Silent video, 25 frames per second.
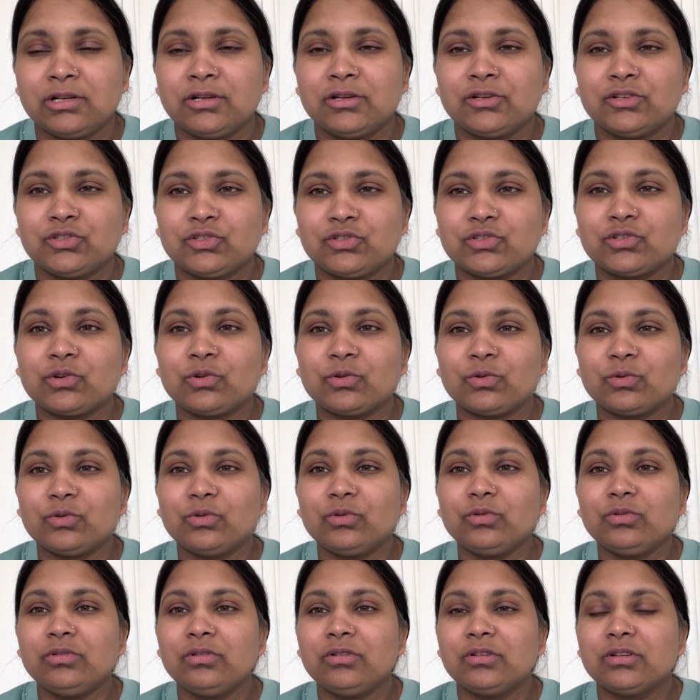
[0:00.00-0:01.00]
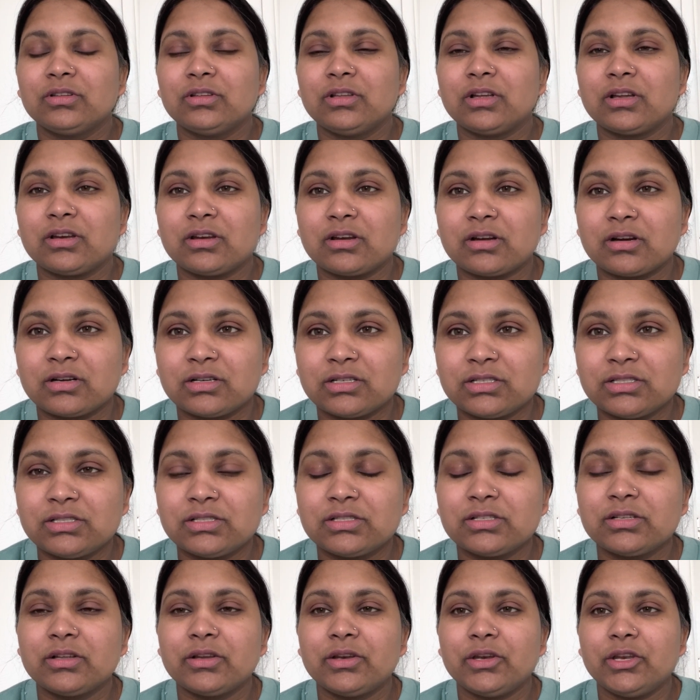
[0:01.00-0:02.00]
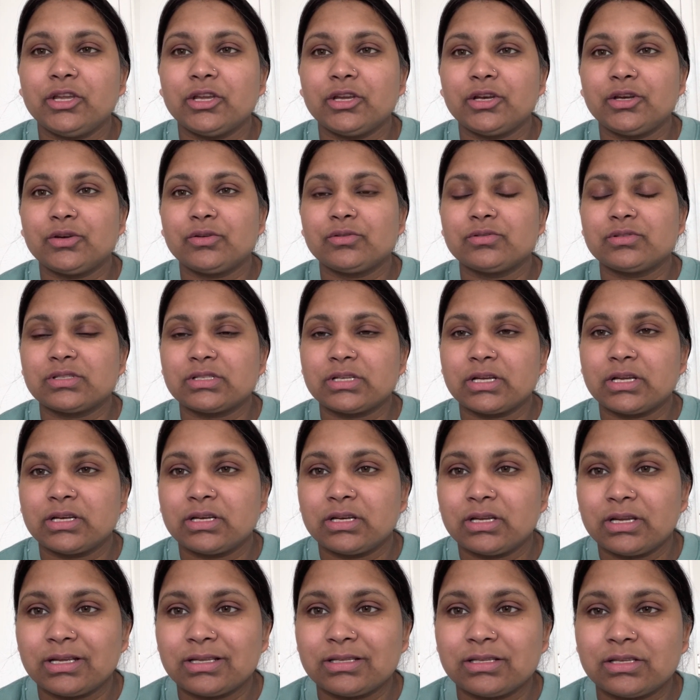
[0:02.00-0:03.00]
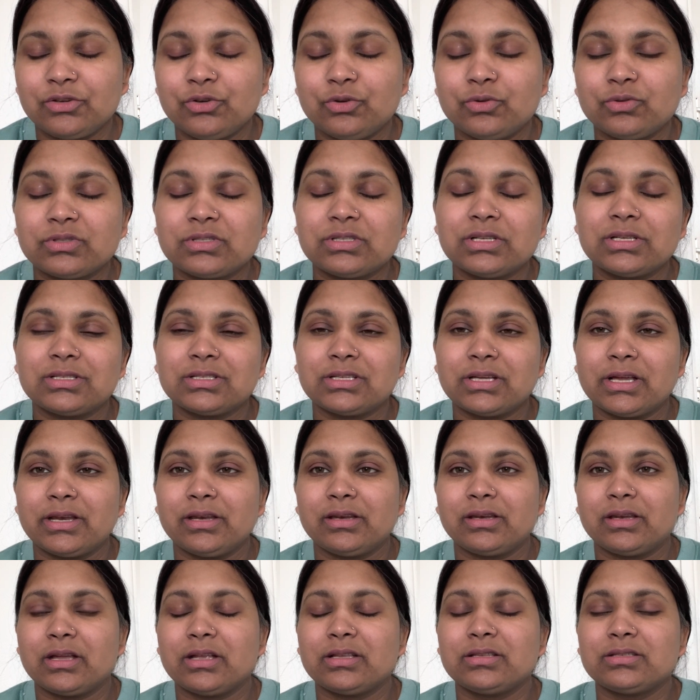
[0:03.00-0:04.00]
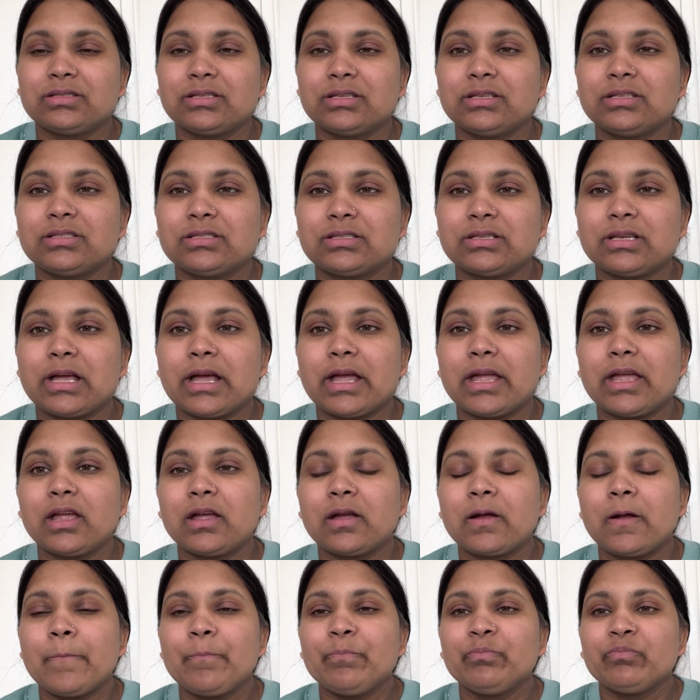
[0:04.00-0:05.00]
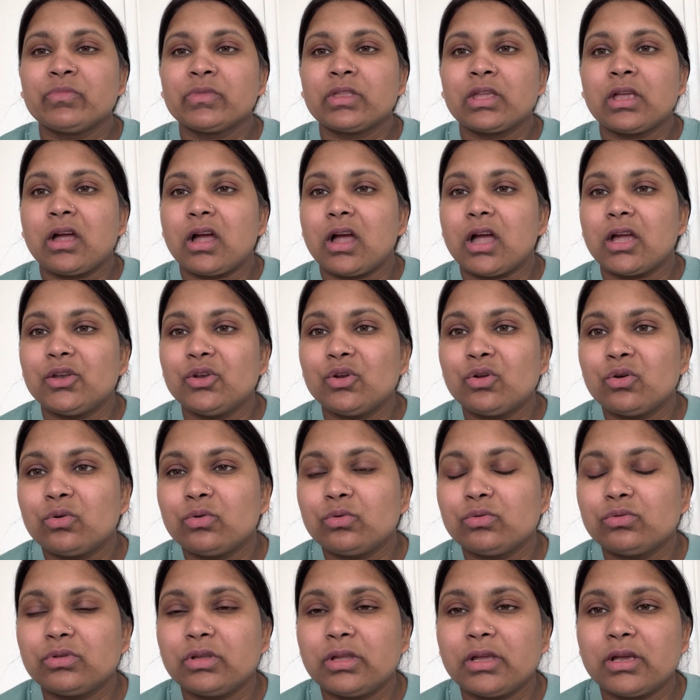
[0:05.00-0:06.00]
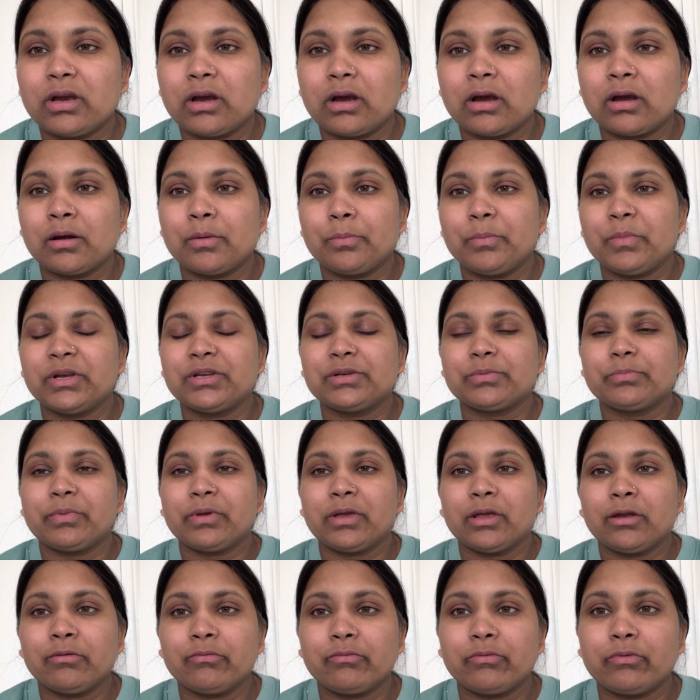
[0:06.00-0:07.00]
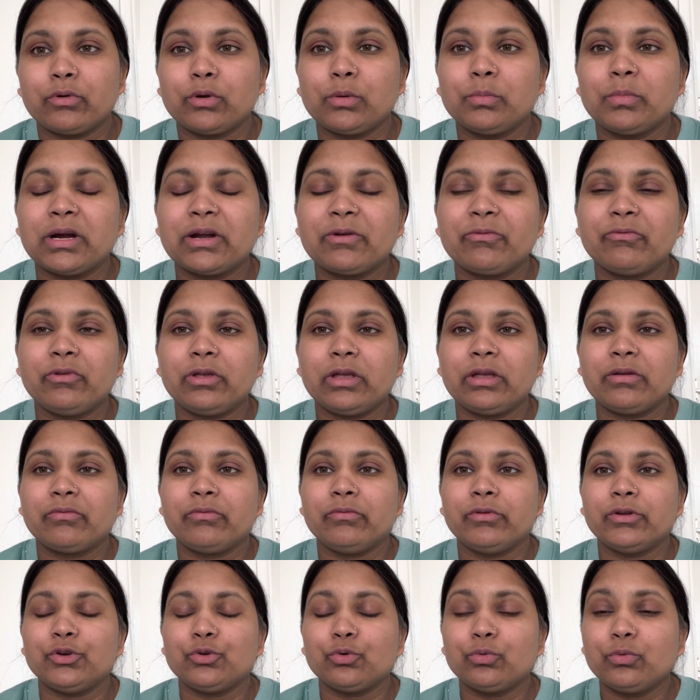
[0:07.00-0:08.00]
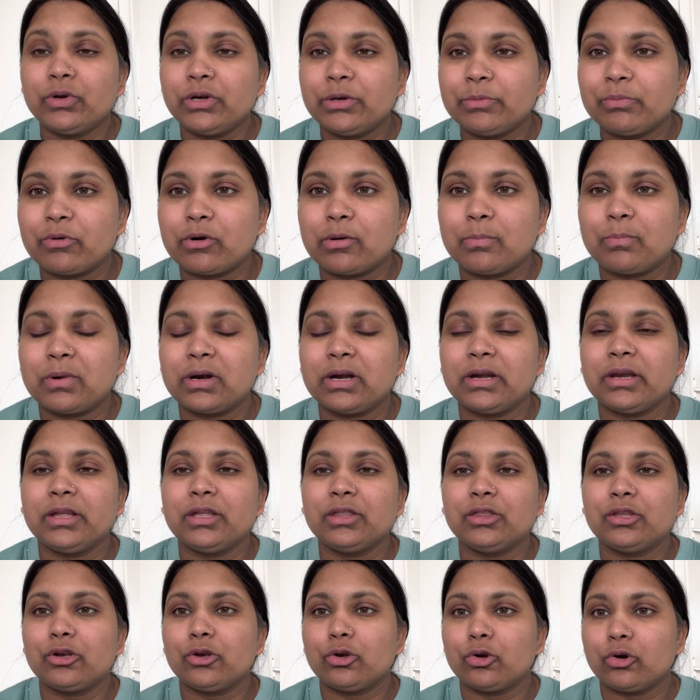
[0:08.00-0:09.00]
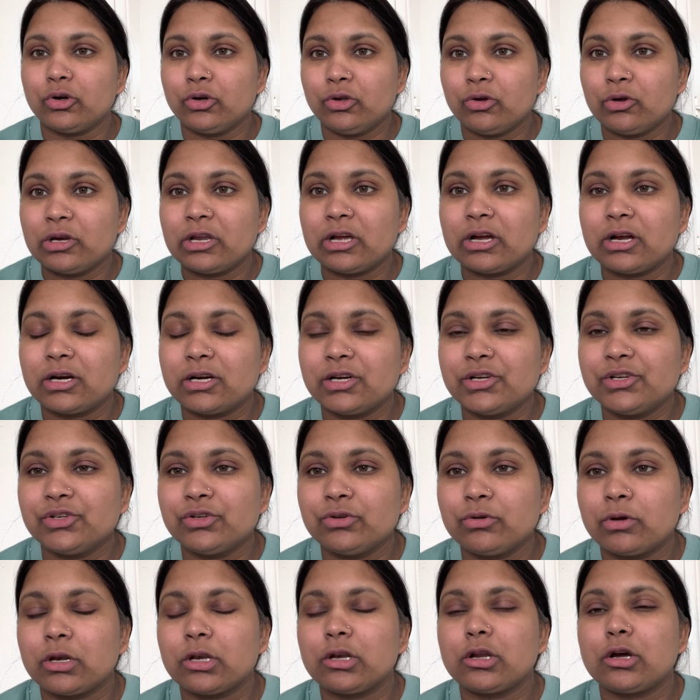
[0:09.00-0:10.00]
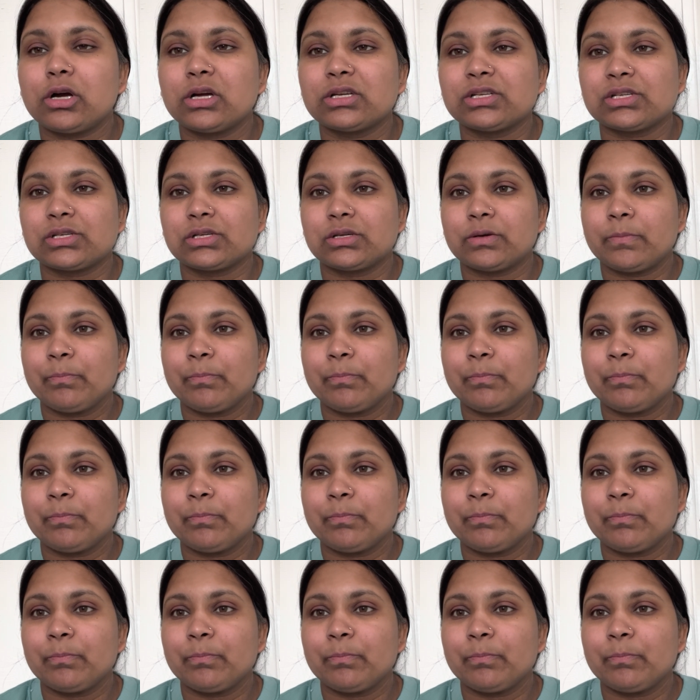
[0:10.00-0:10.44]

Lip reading: So the nurse need to use the sentences like, I know they are a bit painful, but if we do it properly, they're not gonna hurt you a lot.